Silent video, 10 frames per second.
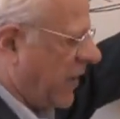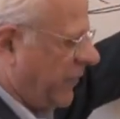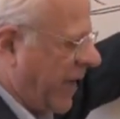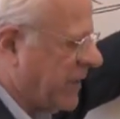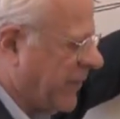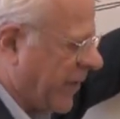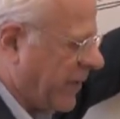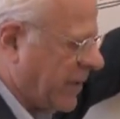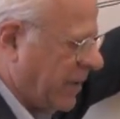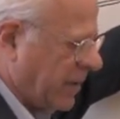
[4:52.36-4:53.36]
effect of
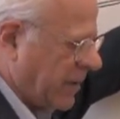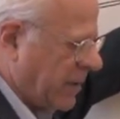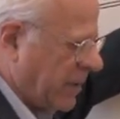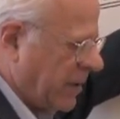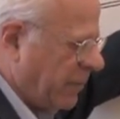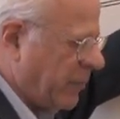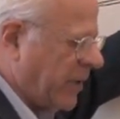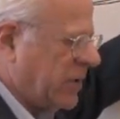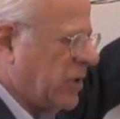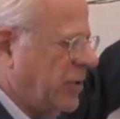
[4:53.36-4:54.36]
everything,
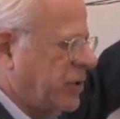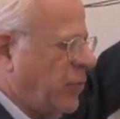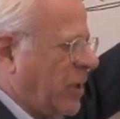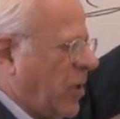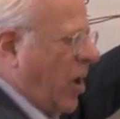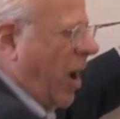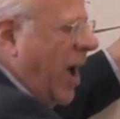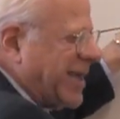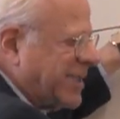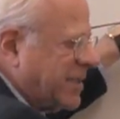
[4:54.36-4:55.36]
but it's also a
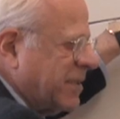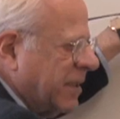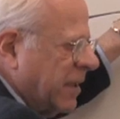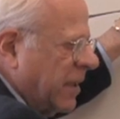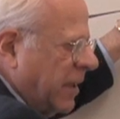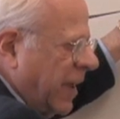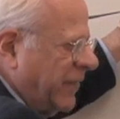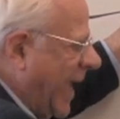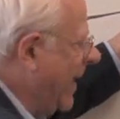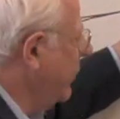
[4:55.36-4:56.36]
cause
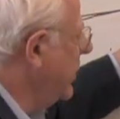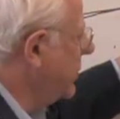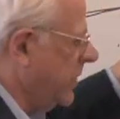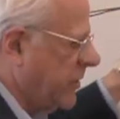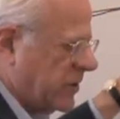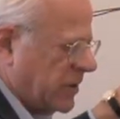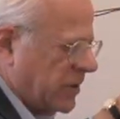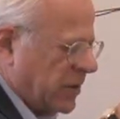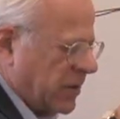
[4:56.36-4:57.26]
of that which is